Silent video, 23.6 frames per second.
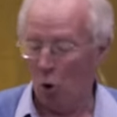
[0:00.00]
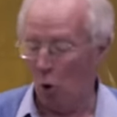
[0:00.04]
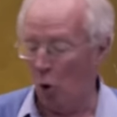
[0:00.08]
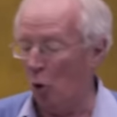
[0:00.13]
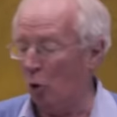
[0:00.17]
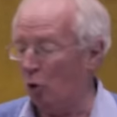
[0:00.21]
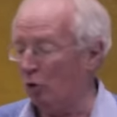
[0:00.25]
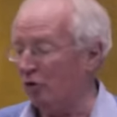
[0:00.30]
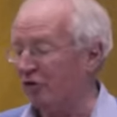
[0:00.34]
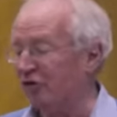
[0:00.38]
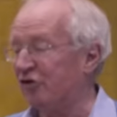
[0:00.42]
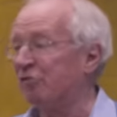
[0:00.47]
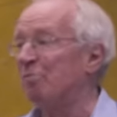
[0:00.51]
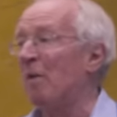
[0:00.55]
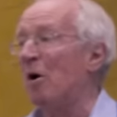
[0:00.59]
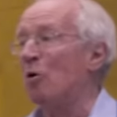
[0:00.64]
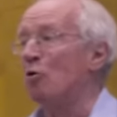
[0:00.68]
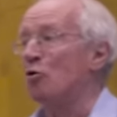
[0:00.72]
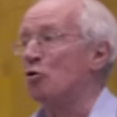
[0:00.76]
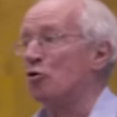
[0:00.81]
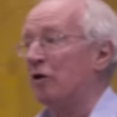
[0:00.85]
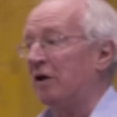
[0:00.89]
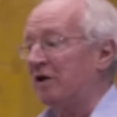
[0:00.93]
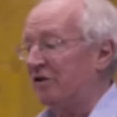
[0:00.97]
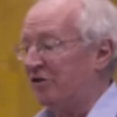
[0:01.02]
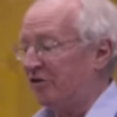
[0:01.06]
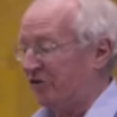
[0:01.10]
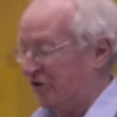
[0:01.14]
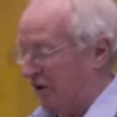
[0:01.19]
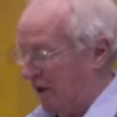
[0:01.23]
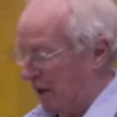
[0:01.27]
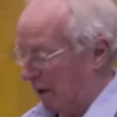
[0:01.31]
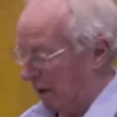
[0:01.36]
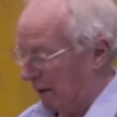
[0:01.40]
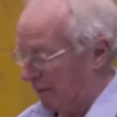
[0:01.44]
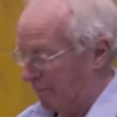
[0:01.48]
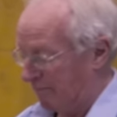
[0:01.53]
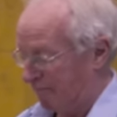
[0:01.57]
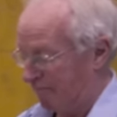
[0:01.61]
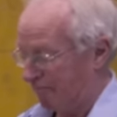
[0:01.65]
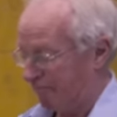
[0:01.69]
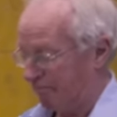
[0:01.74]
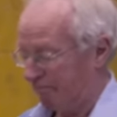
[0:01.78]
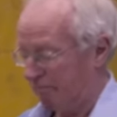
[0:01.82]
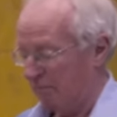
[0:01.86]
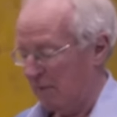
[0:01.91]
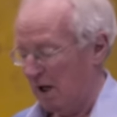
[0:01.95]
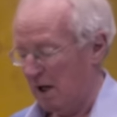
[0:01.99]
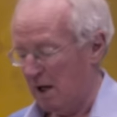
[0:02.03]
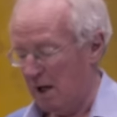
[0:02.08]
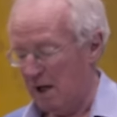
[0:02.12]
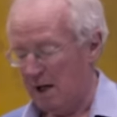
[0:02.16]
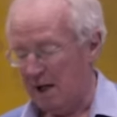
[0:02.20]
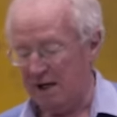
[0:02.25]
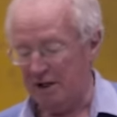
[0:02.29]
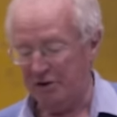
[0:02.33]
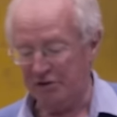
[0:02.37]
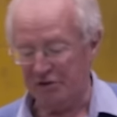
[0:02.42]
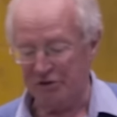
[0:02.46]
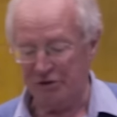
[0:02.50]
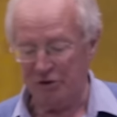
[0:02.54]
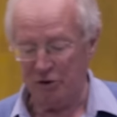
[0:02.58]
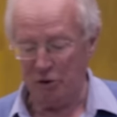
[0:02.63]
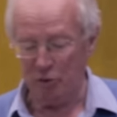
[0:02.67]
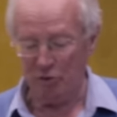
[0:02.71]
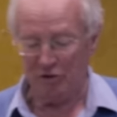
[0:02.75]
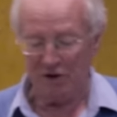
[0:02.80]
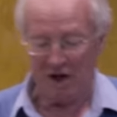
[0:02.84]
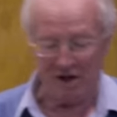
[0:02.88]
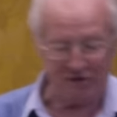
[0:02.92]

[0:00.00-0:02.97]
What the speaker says: all smouldering still. Here's the New